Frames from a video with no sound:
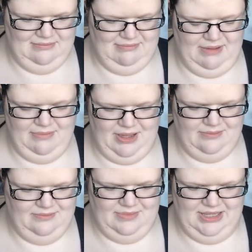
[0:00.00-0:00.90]

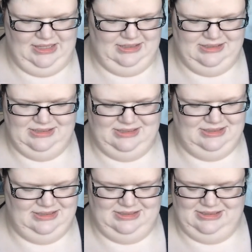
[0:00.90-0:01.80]
mum
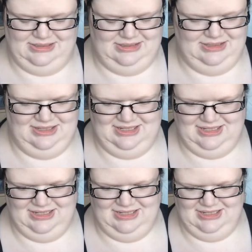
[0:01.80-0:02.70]
is
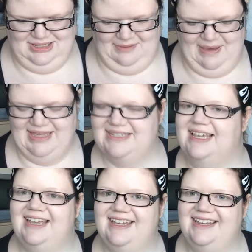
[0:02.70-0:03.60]

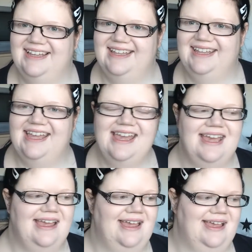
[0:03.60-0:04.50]
amazing.
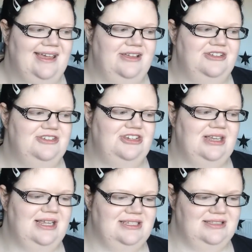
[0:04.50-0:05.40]

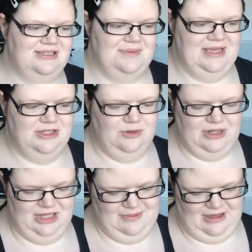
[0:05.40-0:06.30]
She'd listened to me
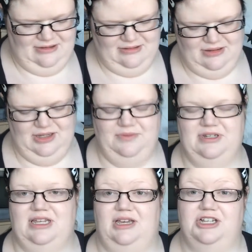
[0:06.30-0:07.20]
talking about
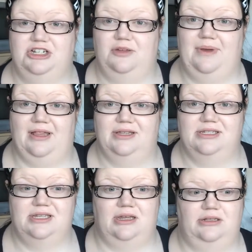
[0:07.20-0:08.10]
Urban Decay eyeshadow
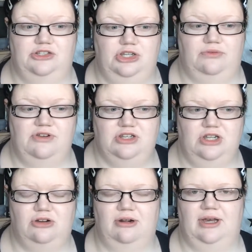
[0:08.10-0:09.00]
palettes, and she'd
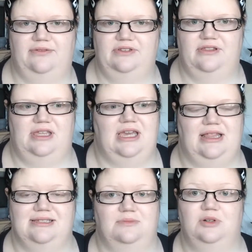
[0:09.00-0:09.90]
originally gone after the
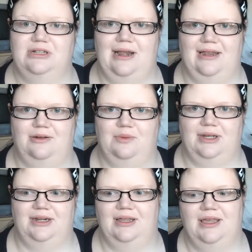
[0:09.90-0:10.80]
Alice in Wonderland
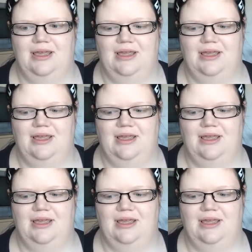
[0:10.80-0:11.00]
one,